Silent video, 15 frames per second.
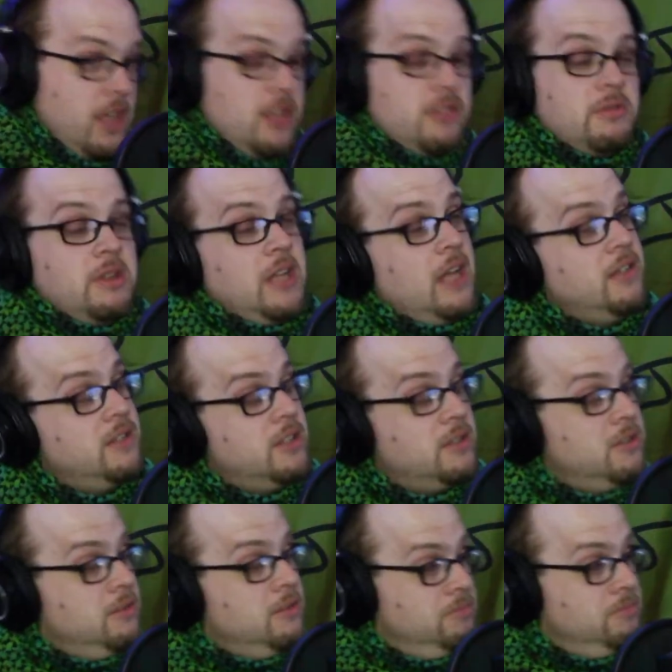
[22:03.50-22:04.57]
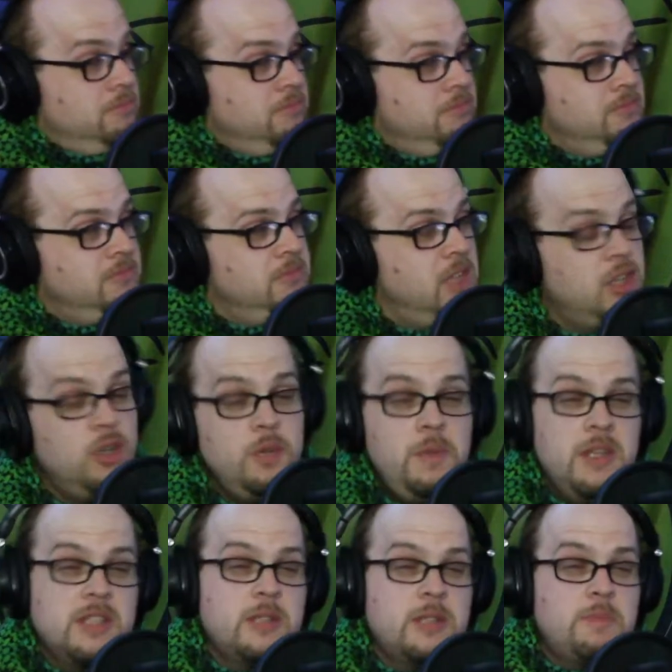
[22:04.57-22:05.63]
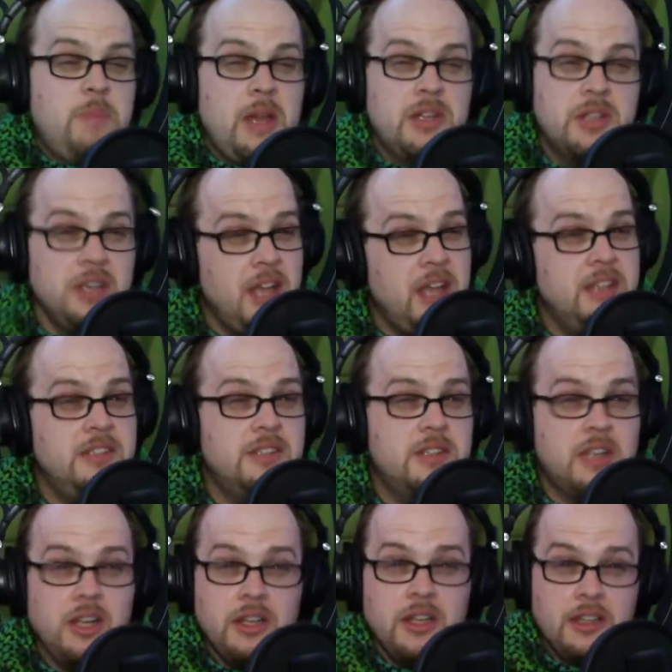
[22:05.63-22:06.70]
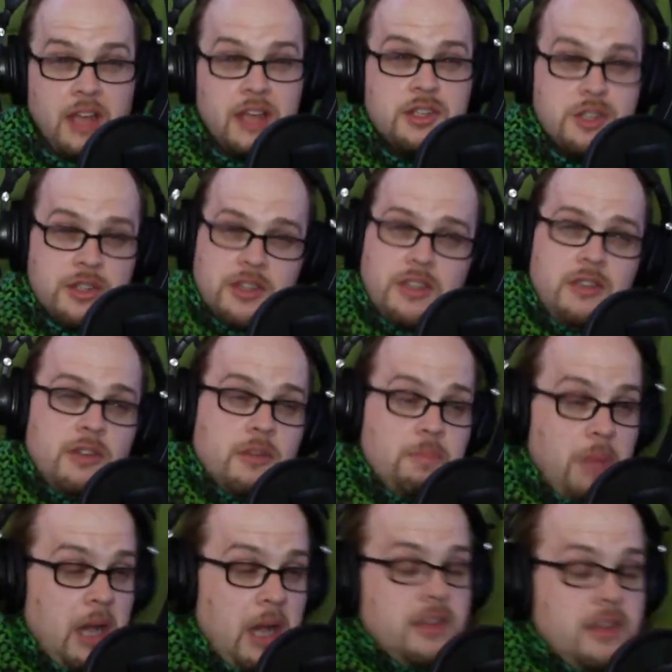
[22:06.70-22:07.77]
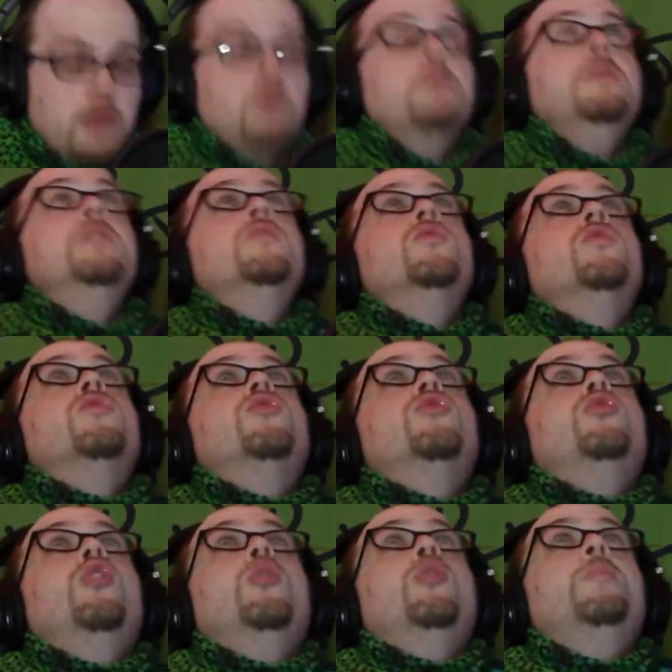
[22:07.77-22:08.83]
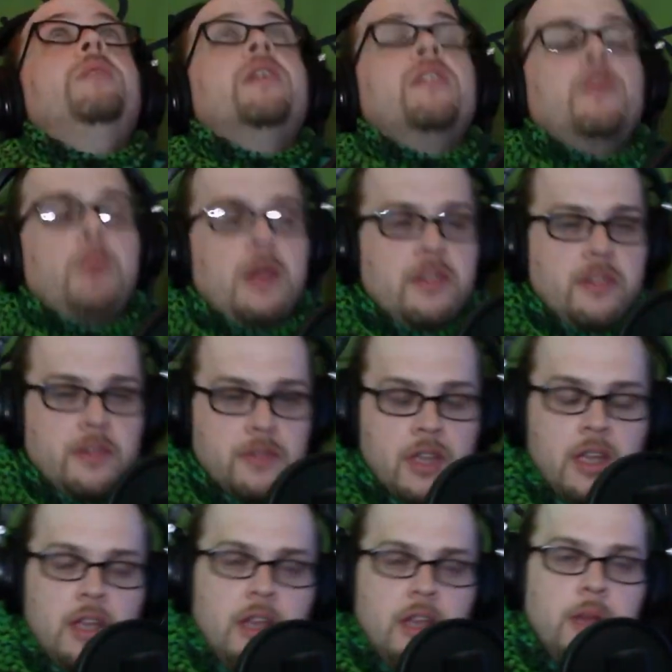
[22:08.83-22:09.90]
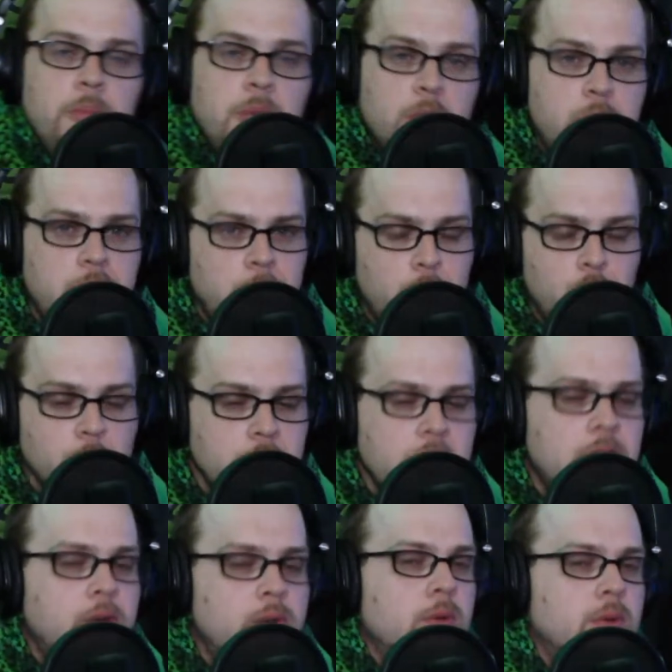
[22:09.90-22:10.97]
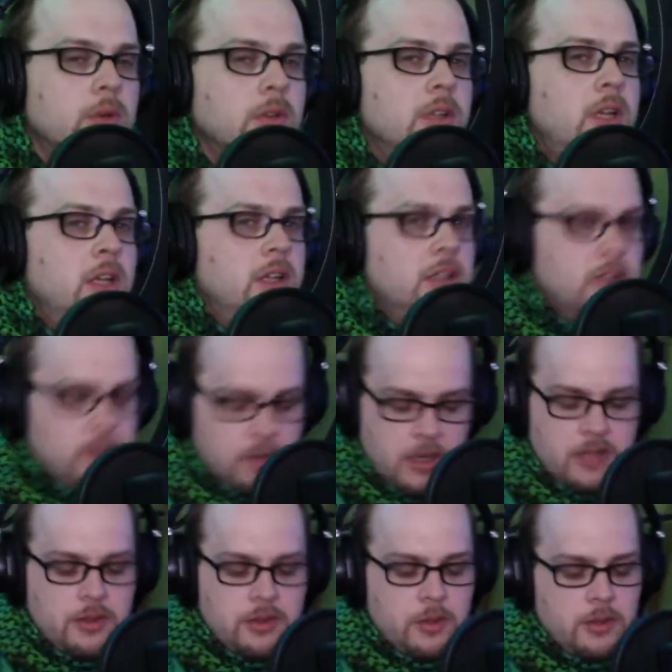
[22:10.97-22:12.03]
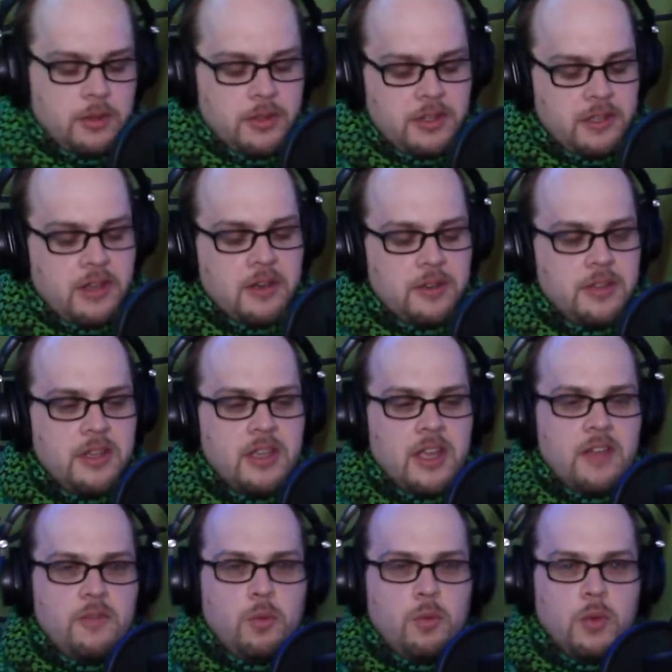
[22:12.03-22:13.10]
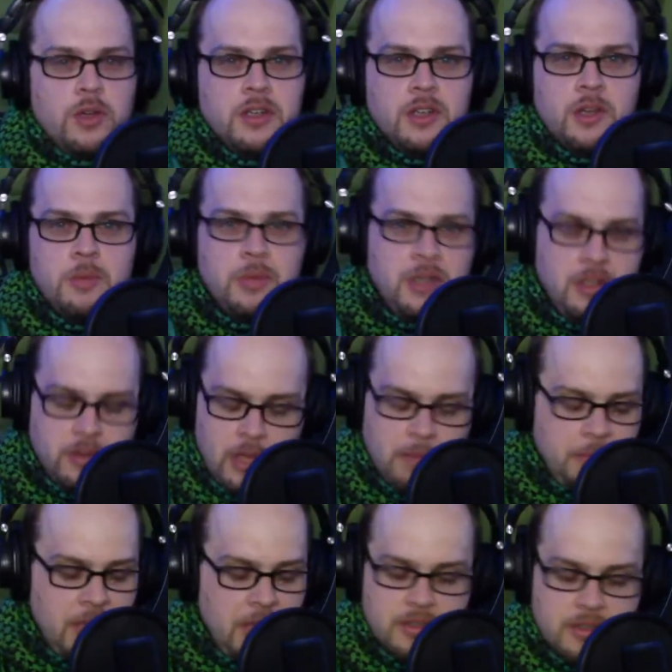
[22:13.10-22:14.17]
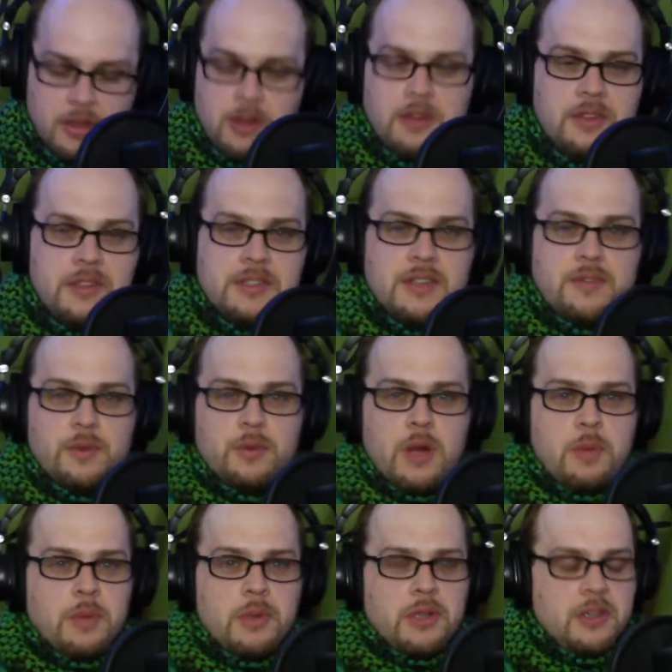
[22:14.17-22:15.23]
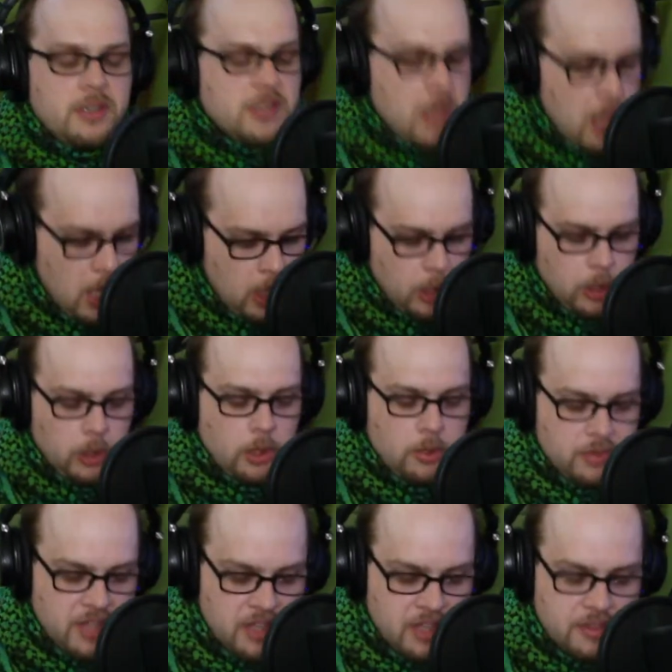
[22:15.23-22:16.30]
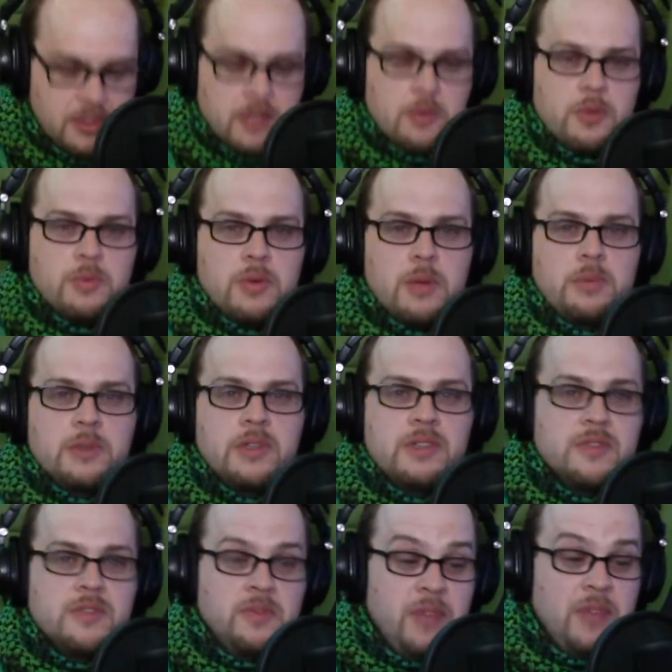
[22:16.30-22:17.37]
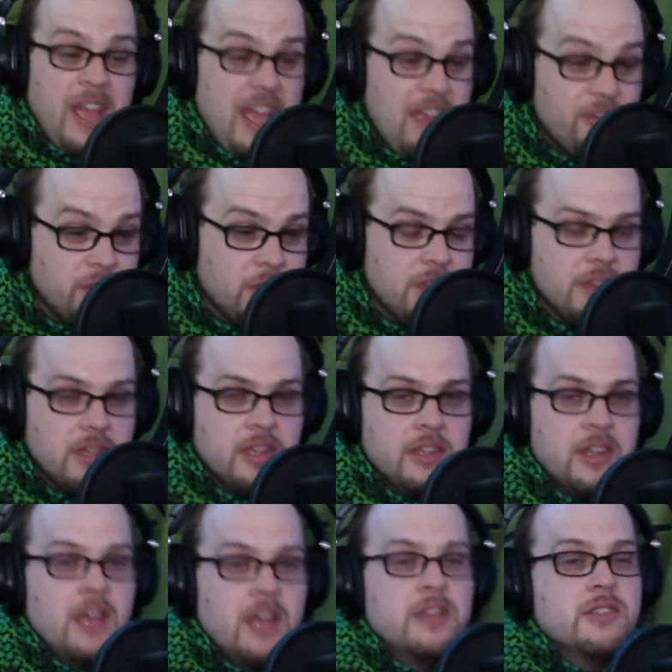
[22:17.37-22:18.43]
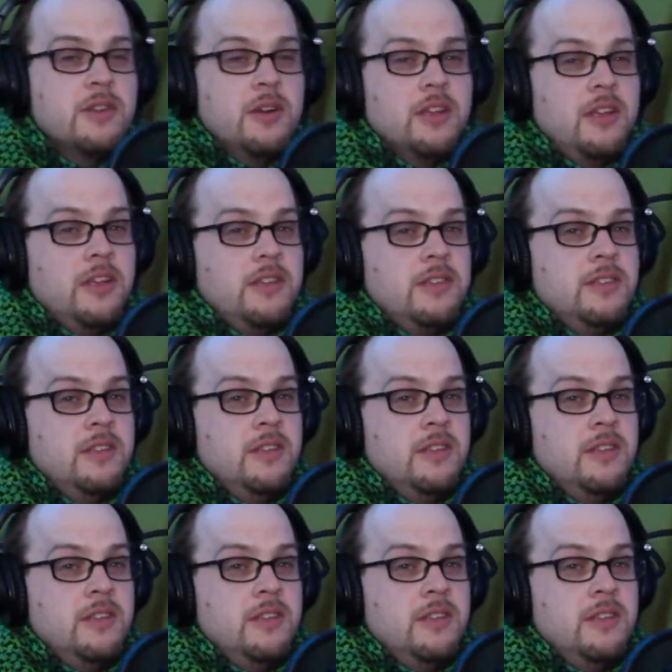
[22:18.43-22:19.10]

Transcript: that's could be a specialized collection that you could buy that would be stupid expensive, but it would be really cool. Create the whole entire thing. Have one company that makes all these different replicas, load that thing with replicas from everything in that guitar case.